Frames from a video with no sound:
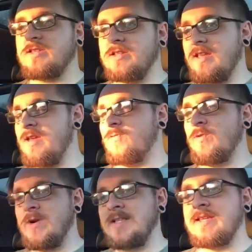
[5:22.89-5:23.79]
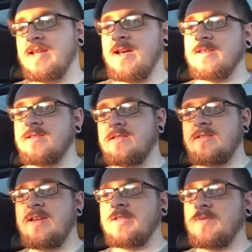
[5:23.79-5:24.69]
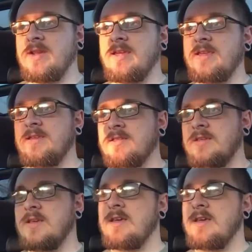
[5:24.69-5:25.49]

because it really does. It's ridiculous.